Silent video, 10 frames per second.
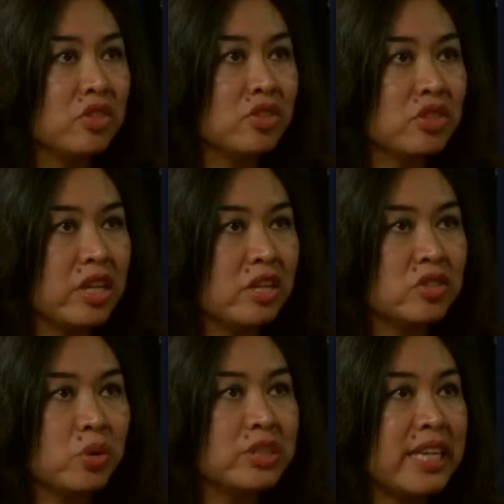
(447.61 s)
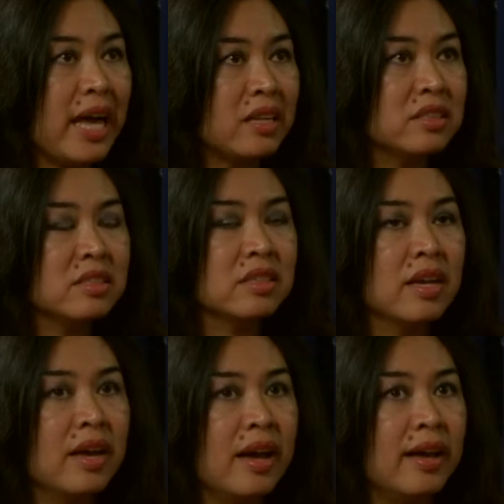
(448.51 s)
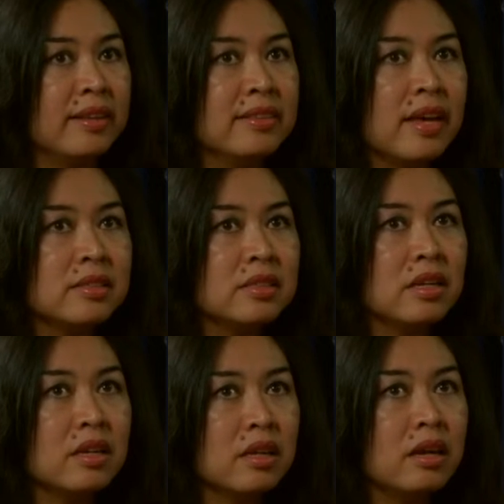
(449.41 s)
their skills or talents. I think that's a,